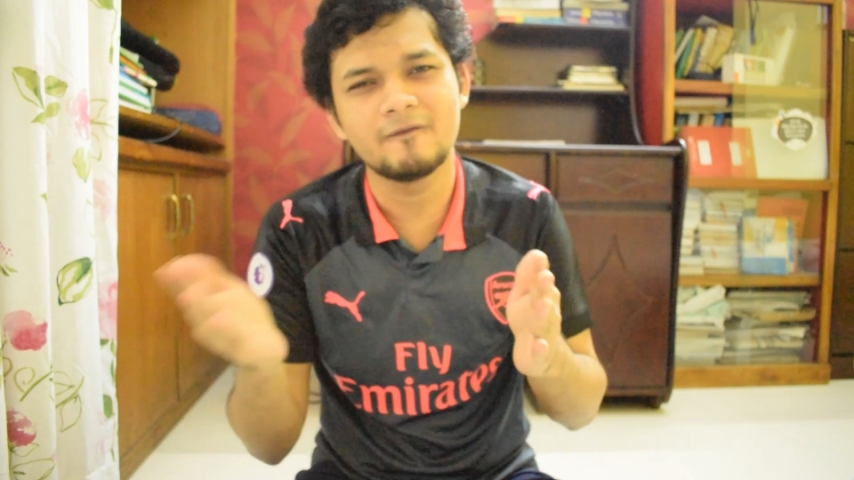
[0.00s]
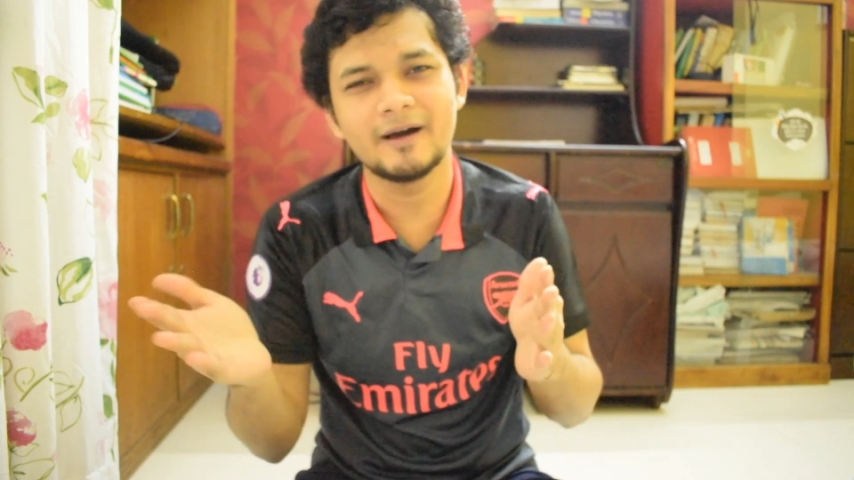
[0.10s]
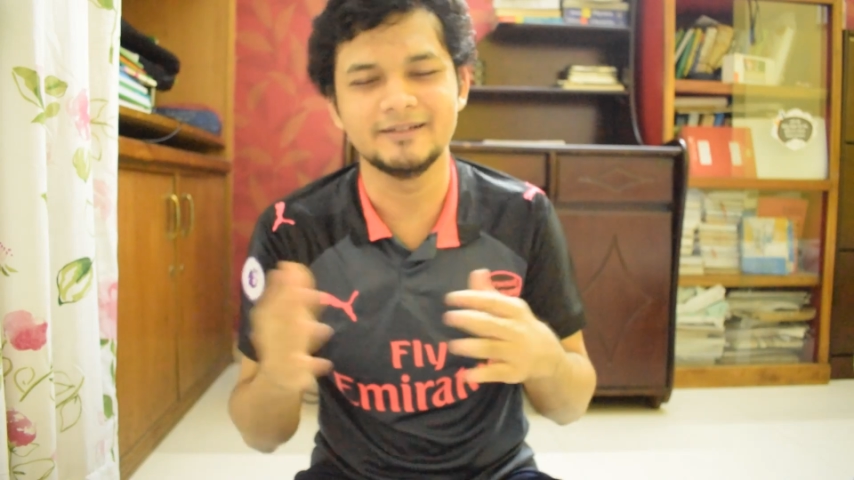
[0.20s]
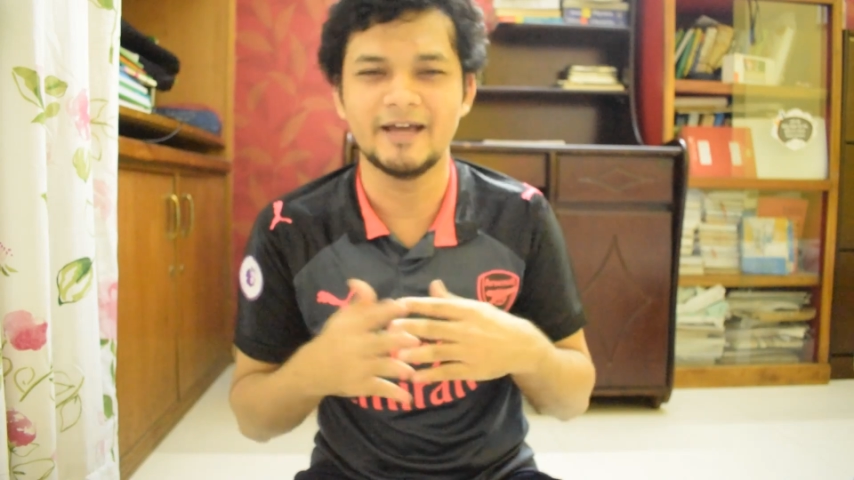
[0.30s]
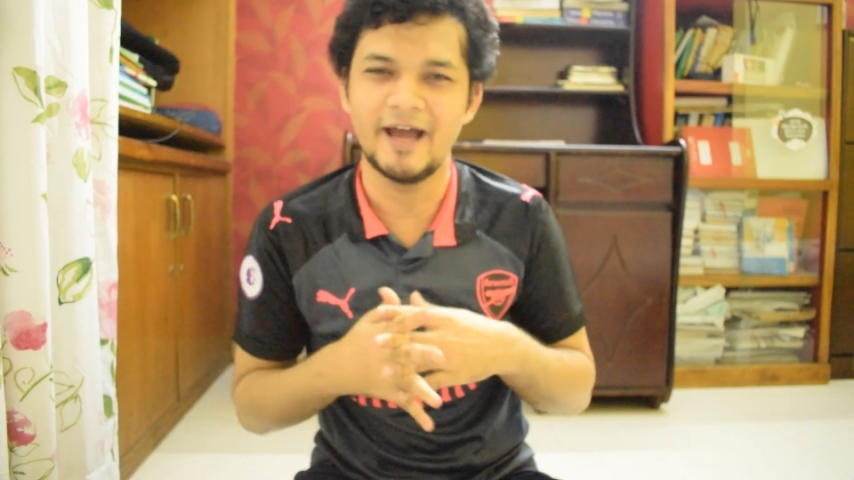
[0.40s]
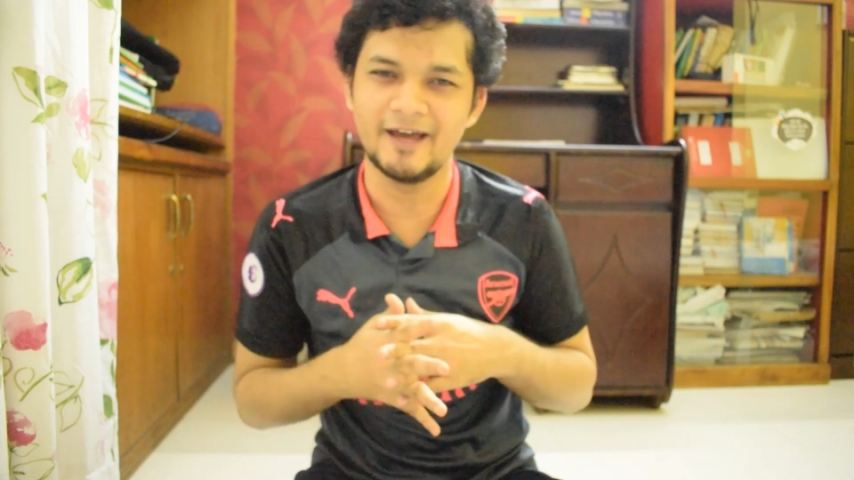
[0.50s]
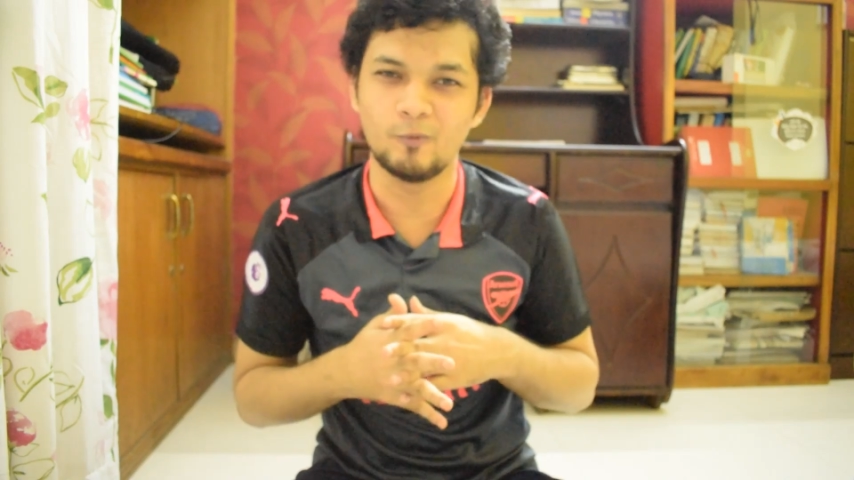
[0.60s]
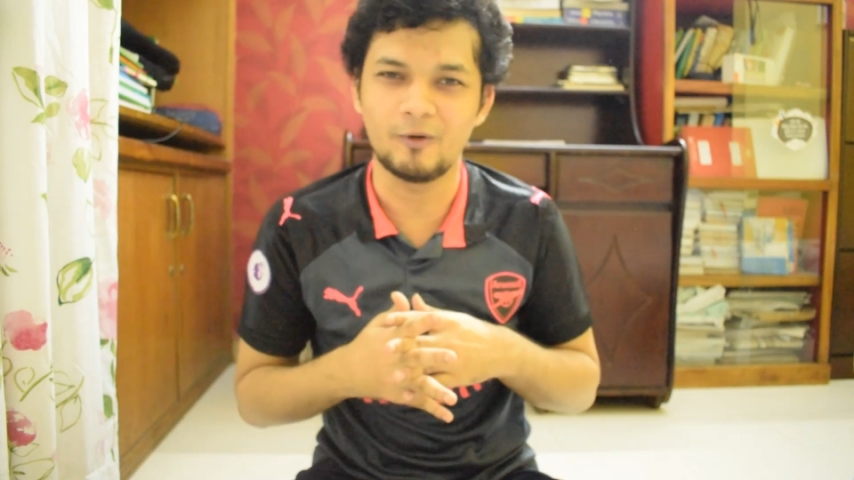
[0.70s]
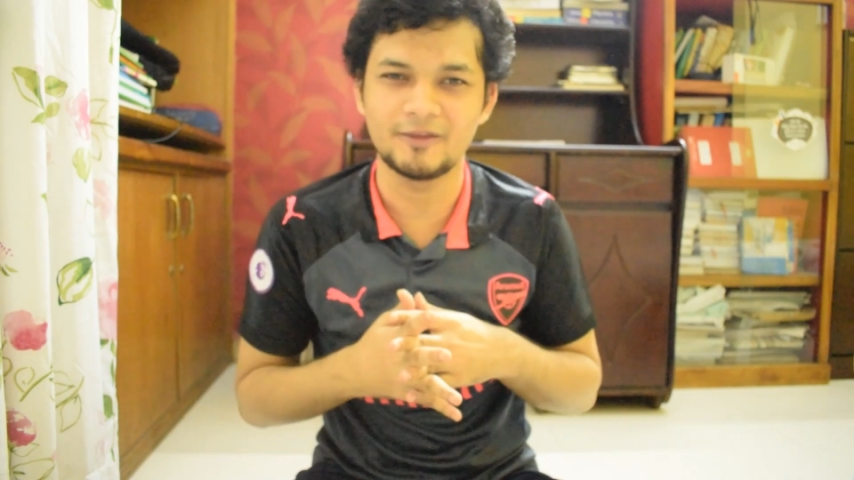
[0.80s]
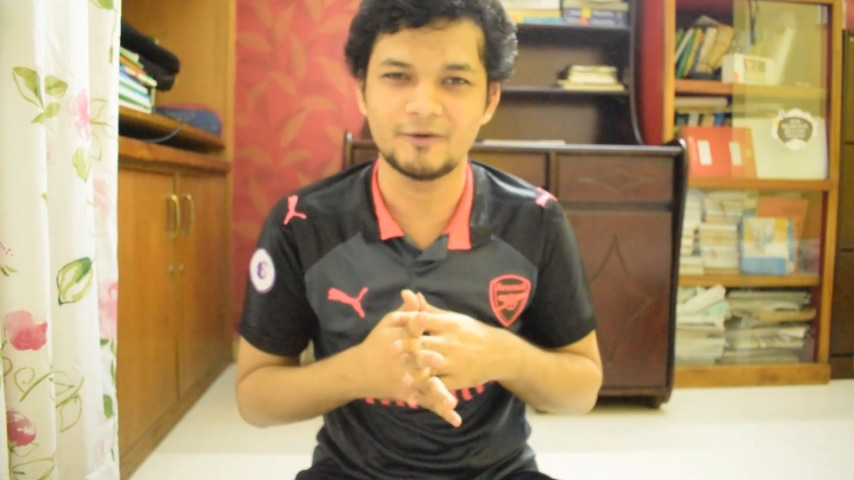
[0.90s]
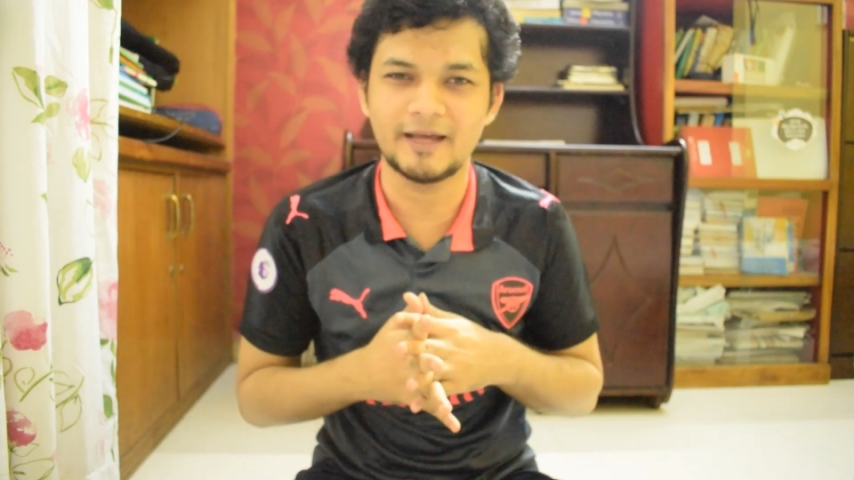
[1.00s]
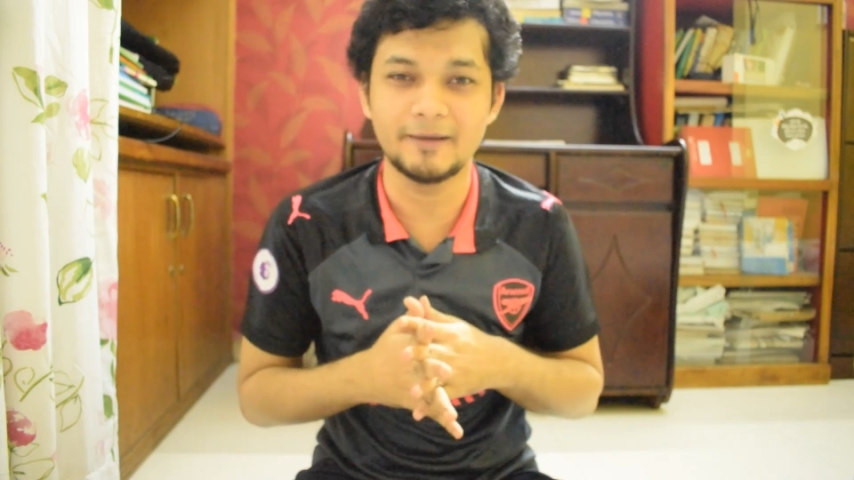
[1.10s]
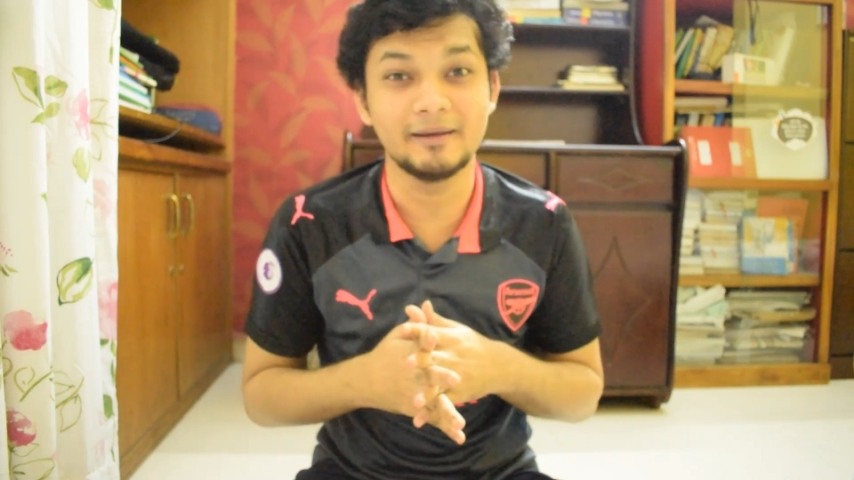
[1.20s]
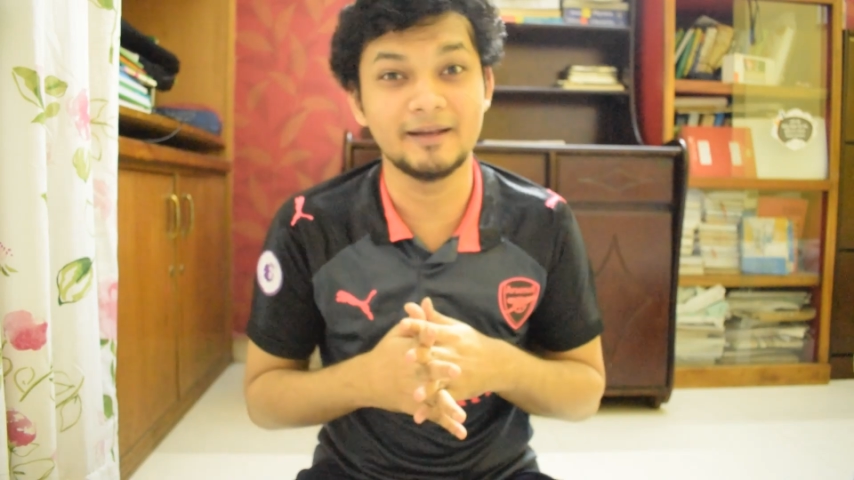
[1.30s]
fun and worth your time,